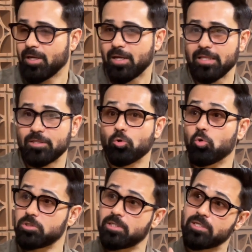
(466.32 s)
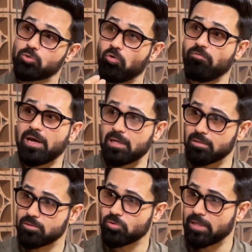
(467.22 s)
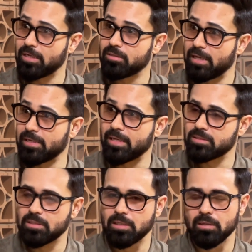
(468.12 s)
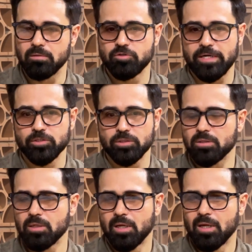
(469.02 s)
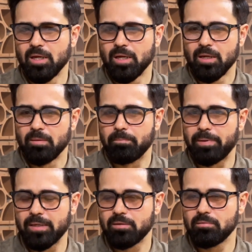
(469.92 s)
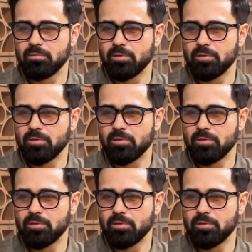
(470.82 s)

and those things go viral. So that gets a little traction. But